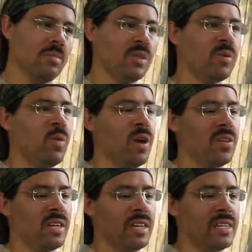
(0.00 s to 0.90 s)
But the water
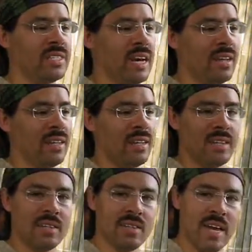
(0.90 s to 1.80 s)
that leaks out of the
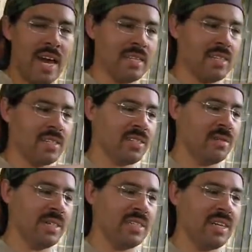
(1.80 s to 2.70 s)
gasket is going
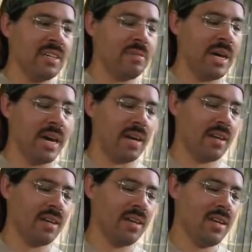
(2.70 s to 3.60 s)
to be inside the bag.
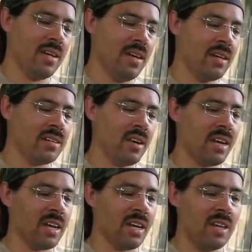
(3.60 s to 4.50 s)
It's not
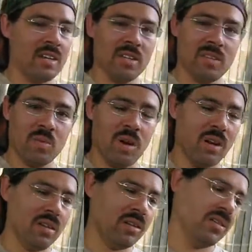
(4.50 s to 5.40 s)
going to get into this water.